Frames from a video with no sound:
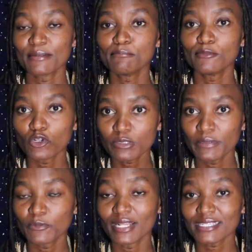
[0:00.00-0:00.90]
and most
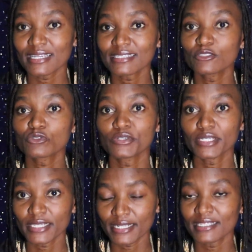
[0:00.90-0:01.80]
people are starting to
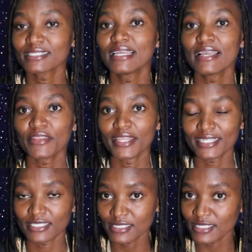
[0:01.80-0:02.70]
regret
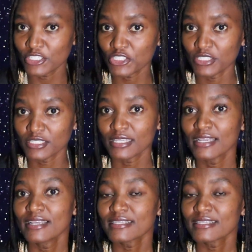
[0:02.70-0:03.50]
their decisions.